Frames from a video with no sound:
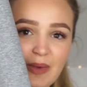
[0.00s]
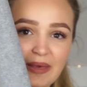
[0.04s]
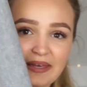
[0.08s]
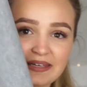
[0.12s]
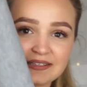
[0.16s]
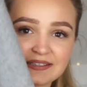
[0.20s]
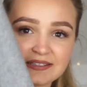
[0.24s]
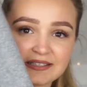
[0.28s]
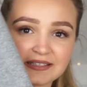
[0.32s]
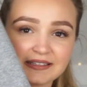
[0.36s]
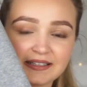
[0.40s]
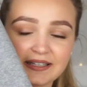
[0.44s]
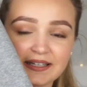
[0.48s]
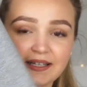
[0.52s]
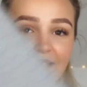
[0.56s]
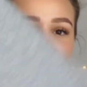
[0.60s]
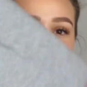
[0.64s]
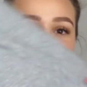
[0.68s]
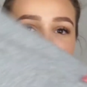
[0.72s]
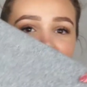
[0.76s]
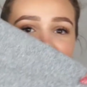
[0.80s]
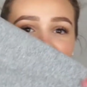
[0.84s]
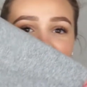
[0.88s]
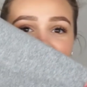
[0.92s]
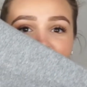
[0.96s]
basically
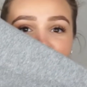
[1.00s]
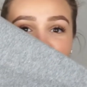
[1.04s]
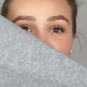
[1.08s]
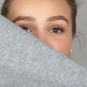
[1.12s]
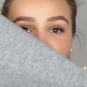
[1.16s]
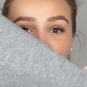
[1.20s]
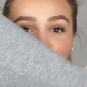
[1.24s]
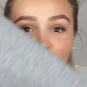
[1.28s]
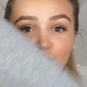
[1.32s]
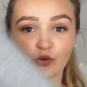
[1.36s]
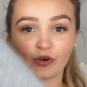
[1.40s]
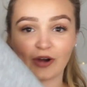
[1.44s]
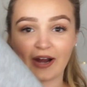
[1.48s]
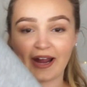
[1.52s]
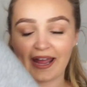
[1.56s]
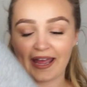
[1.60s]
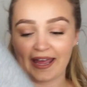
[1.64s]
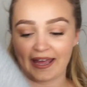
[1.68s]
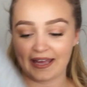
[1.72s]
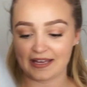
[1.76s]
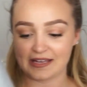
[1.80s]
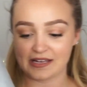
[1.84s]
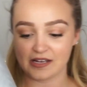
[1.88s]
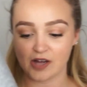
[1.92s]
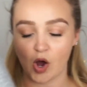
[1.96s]
a
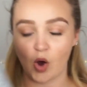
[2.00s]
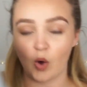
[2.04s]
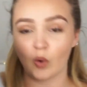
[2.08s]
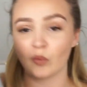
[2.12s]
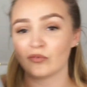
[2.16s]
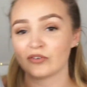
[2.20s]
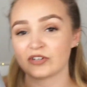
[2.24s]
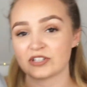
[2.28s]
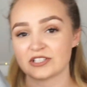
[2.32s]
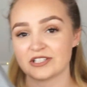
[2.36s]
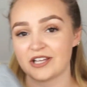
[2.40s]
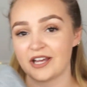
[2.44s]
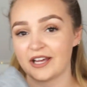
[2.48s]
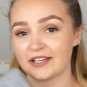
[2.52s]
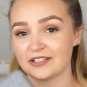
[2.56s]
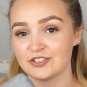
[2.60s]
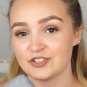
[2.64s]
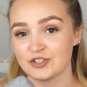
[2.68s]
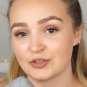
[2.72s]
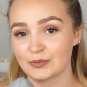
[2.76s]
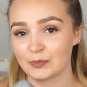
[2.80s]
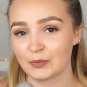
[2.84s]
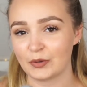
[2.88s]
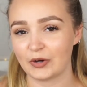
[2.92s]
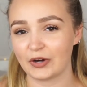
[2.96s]
grey oversized
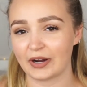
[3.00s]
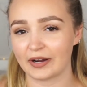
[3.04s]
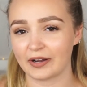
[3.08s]
jumper.